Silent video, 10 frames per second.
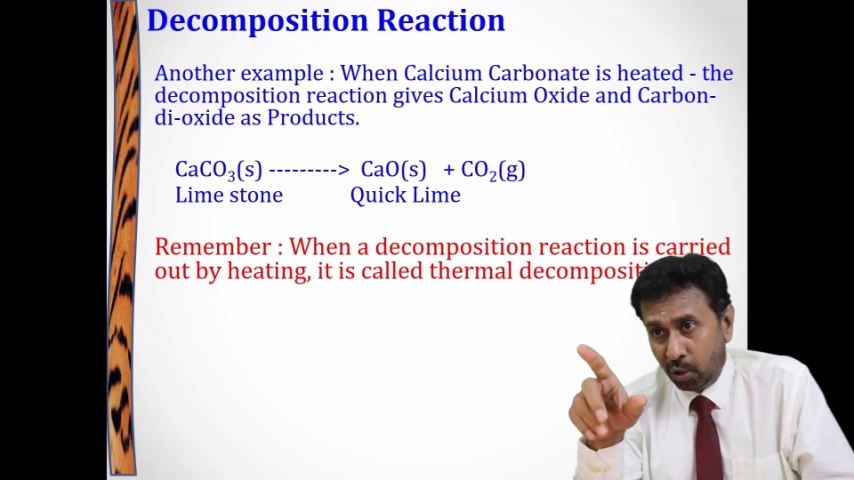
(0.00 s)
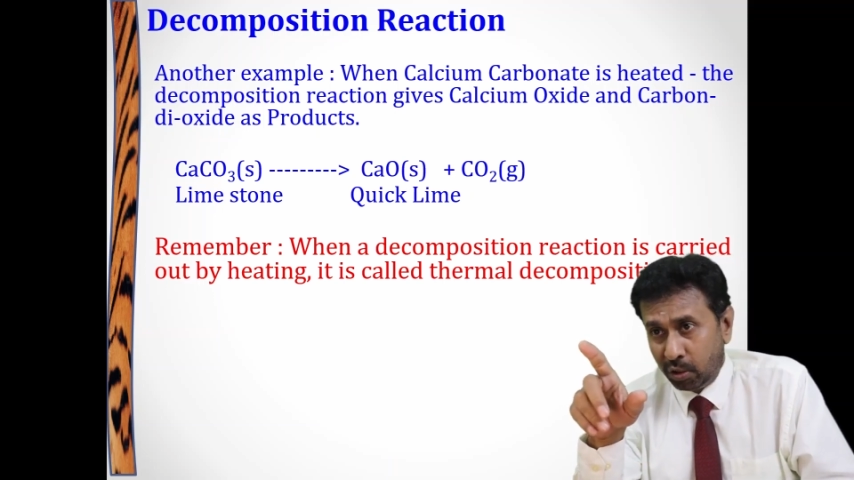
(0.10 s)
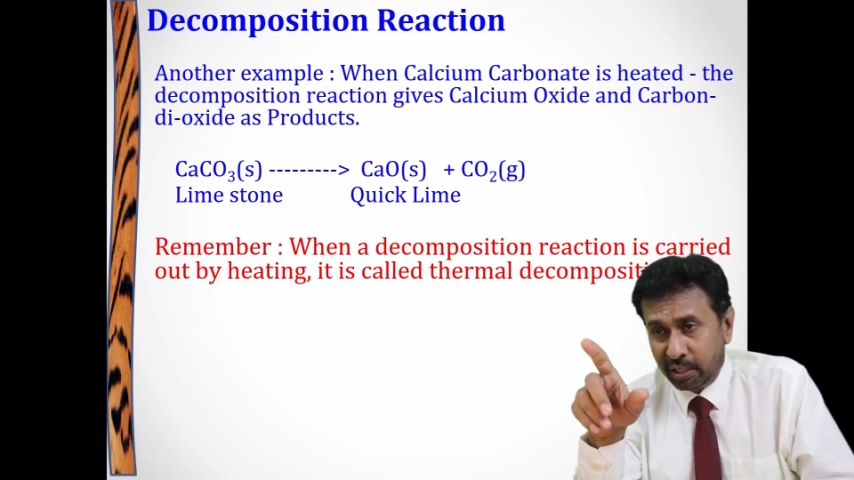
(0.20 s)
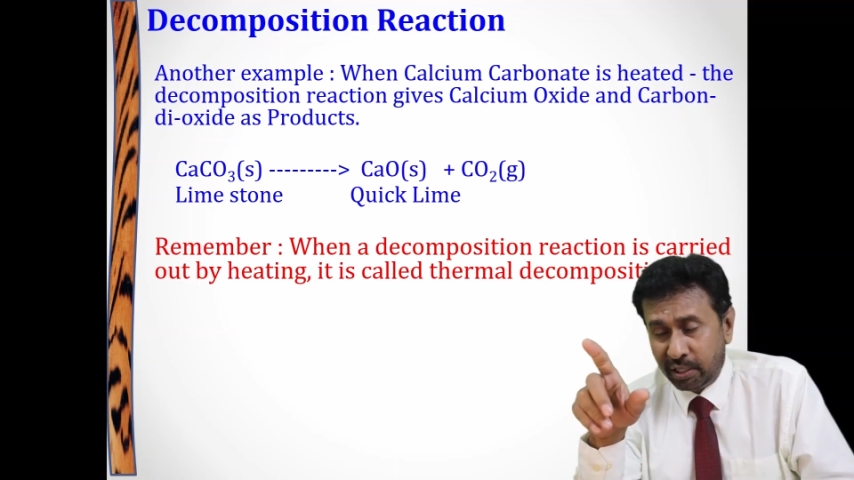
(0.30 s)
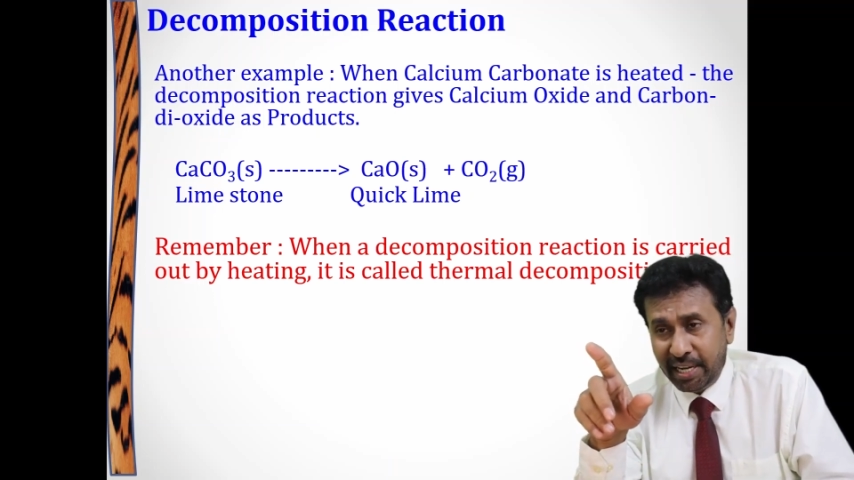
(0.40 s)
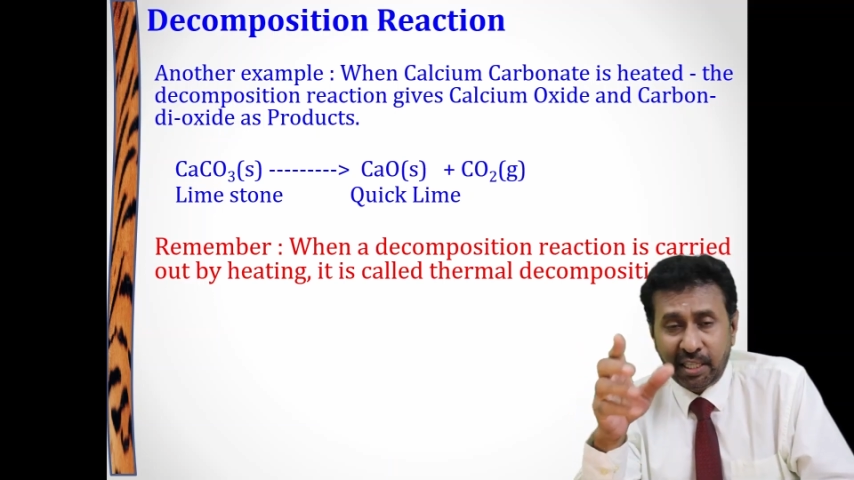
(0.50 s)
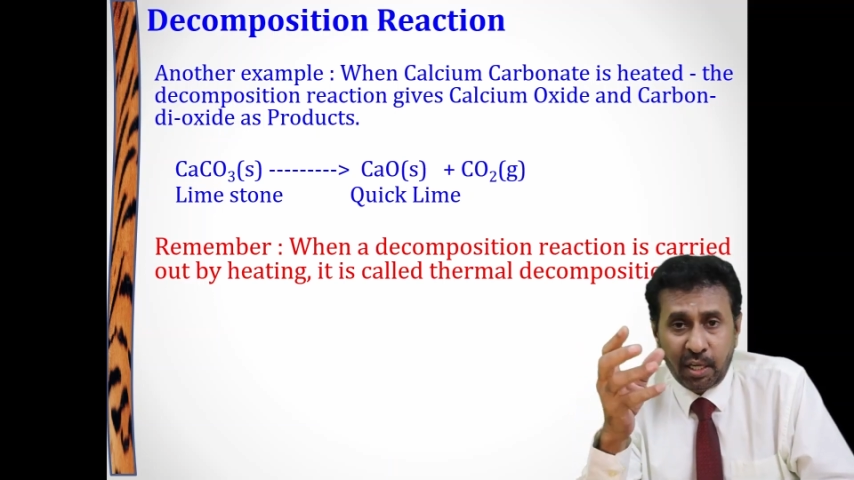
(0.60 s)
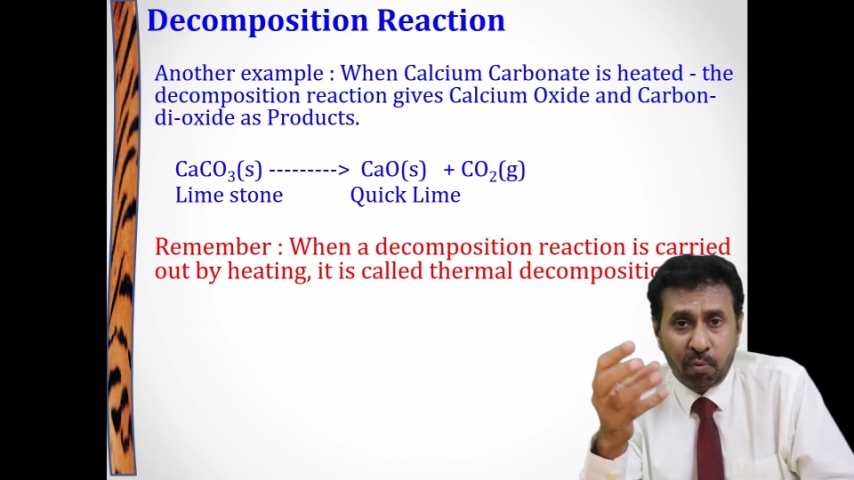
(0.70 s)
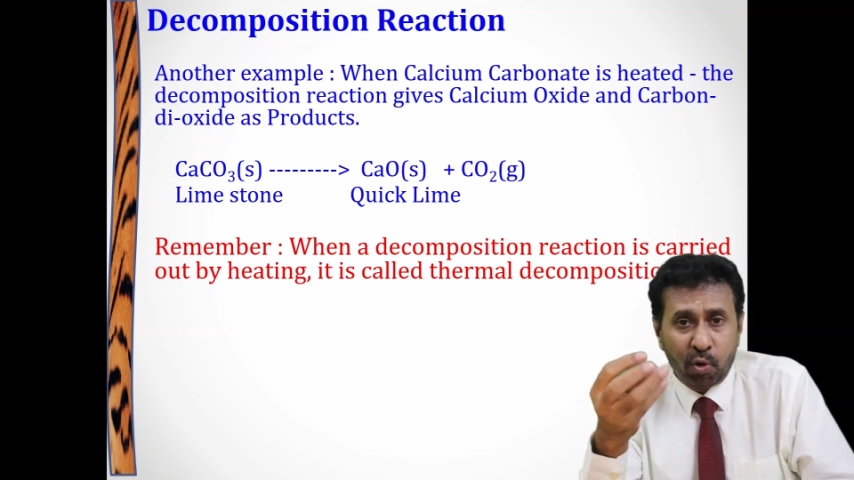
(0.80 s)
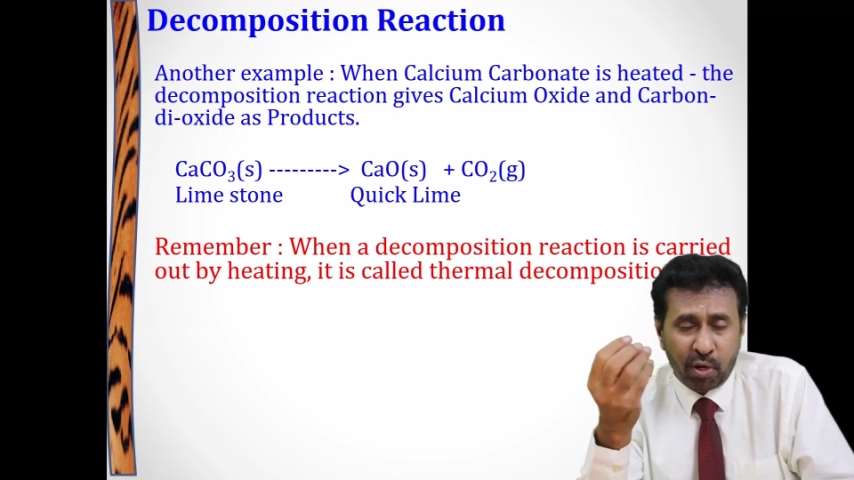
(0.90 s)

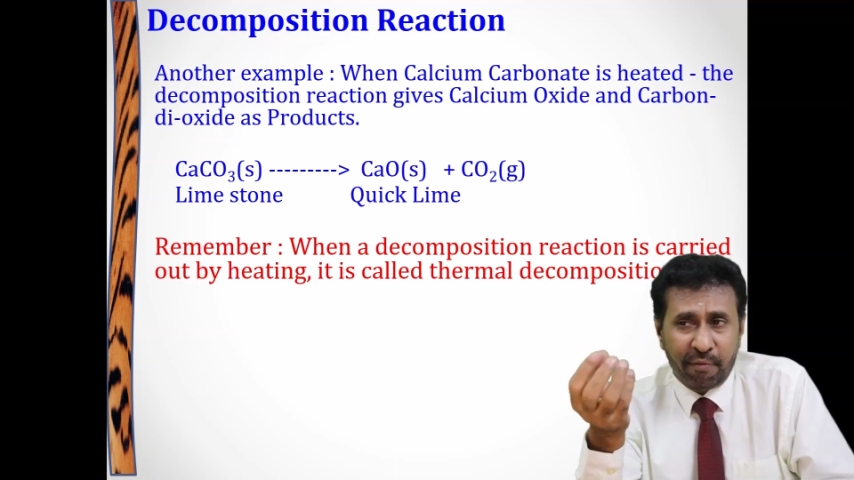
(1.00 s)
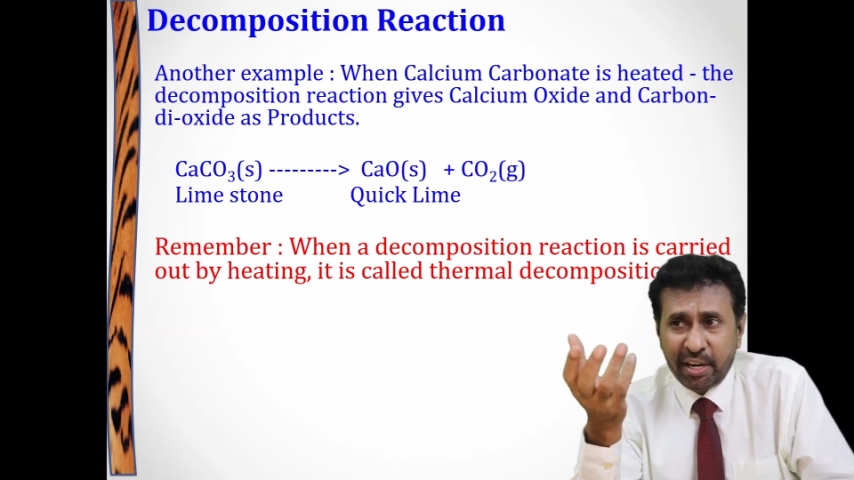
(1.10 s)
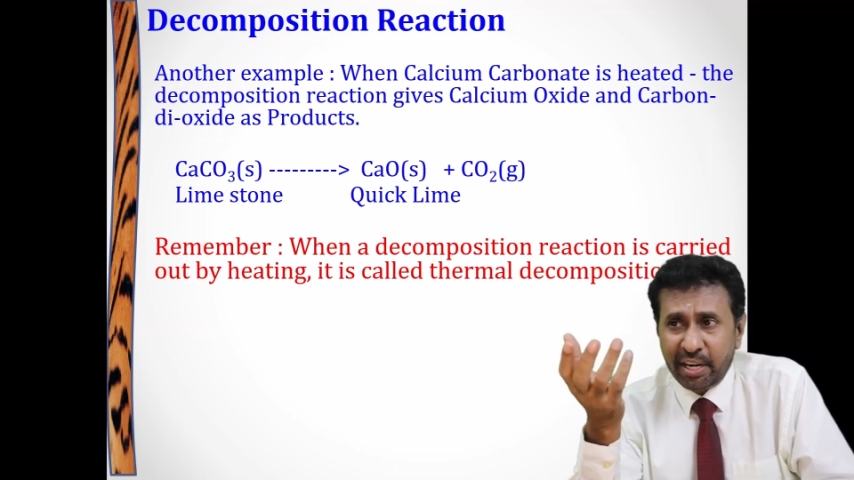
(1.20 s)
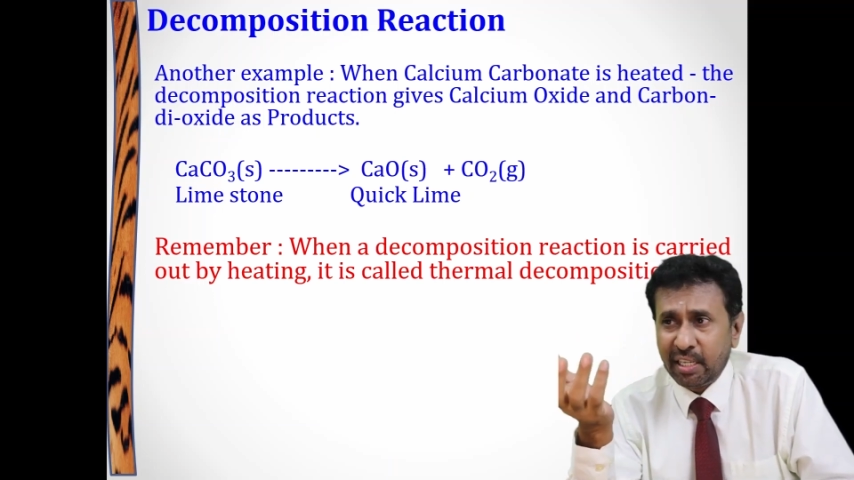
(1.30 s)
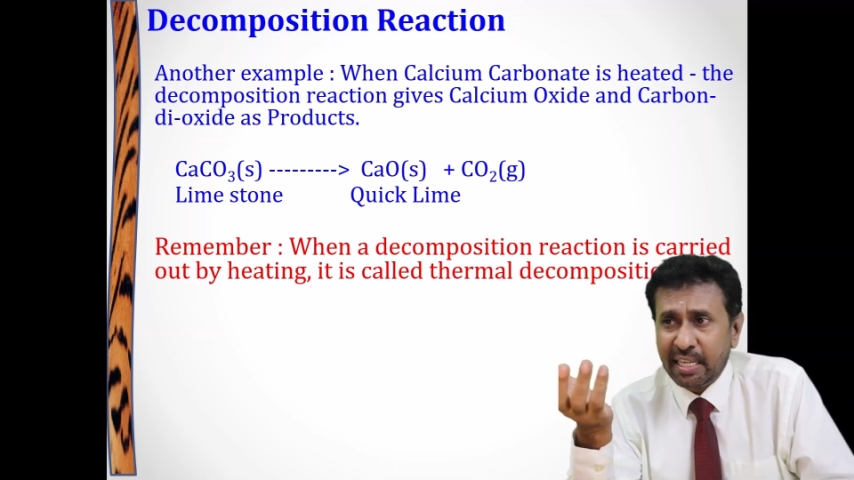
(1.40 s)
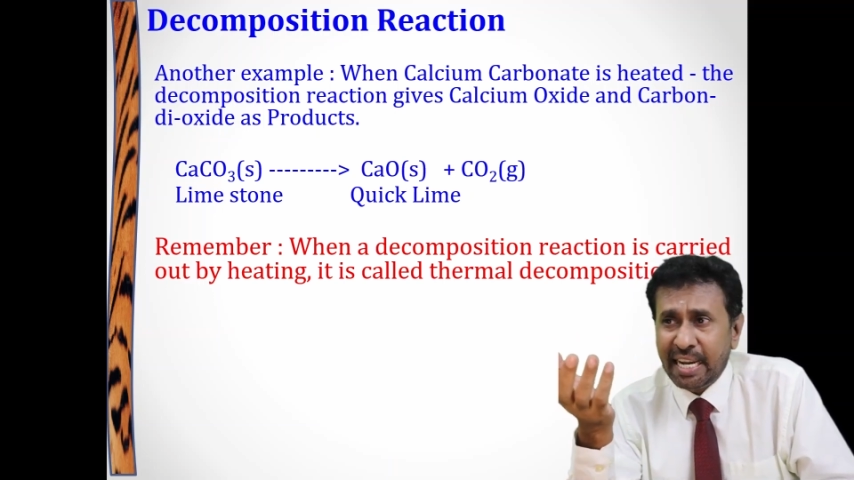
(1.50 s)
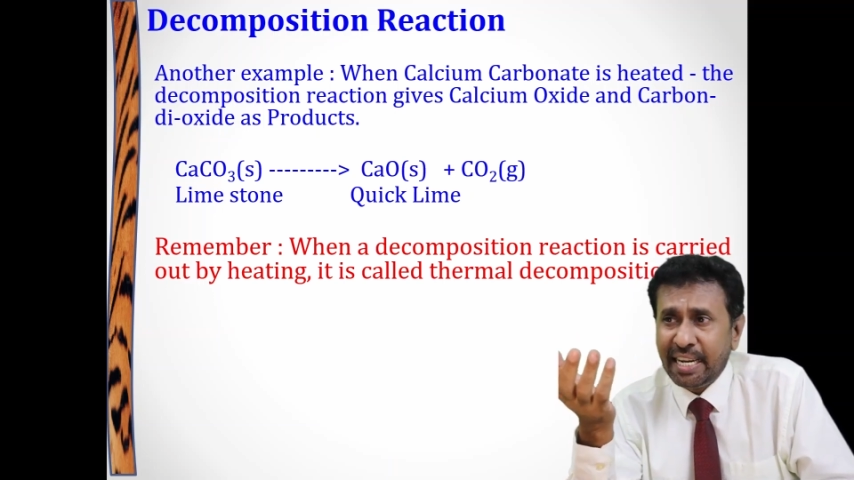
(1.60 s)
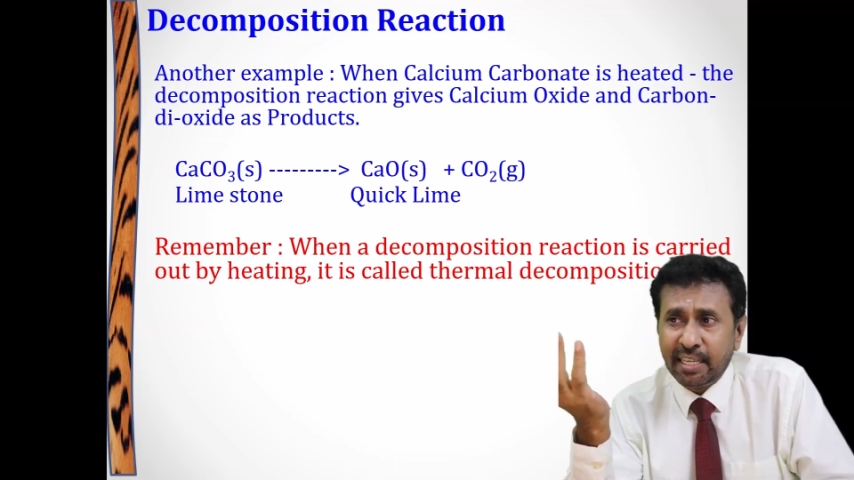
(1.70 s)
CaCO3, when it is heated,